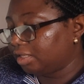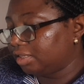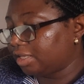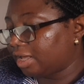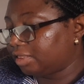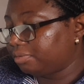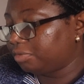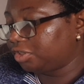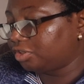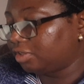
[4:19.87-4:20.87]
They are the
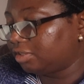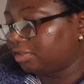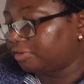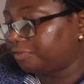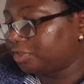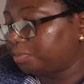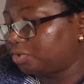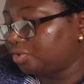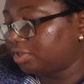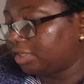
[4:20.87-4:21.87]
major interface
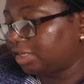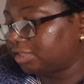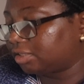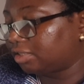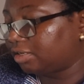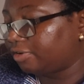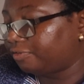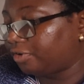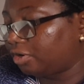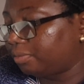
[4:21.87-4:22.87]
between the external
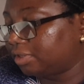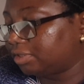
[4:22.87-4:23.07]
environment